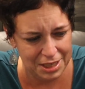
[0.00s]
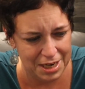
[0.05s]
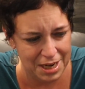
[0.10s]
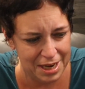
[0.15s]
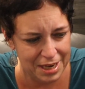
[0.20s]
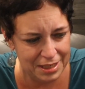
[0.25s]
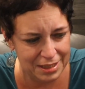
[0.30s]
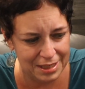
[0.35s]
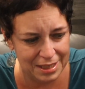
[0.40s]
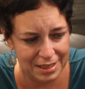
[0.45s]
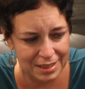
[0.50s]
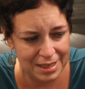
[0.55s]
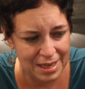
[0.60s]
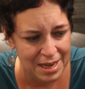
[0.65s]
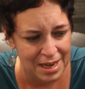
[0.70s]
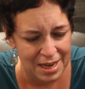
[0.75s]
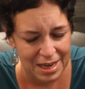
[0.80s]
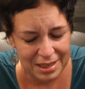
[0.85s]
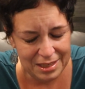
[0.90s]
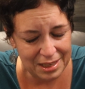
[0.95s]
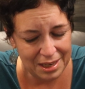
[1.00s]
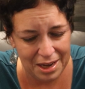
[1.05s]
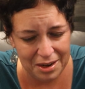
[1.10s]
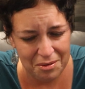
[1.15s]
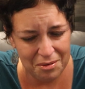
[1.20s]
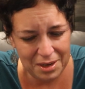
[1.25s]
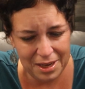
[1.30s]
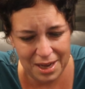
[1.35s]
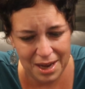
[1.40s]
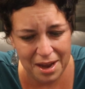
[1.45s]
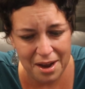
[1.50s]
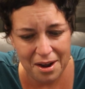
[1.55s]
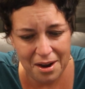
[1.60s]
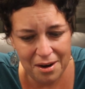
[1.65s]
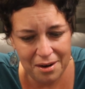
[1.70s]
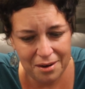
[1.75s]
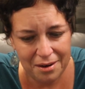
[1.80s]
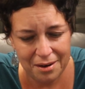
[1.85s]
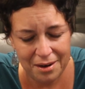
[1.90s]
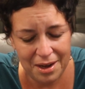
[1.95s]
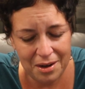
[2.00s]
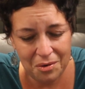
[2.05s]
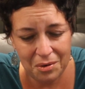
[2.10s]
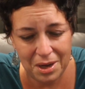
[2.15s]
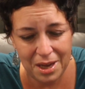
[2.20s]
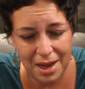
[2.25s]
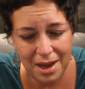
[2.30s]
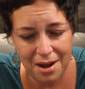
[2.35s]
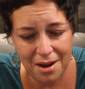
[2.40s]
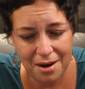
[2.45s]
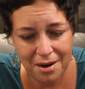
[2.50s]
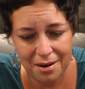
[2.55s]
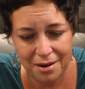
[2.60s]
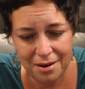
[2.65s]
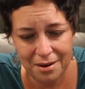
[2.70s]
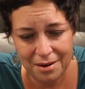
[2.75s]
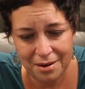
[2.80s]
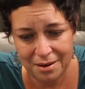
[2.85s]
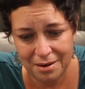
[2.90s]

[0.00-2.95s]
It is. And it's, it's like, I don't care. I don't care.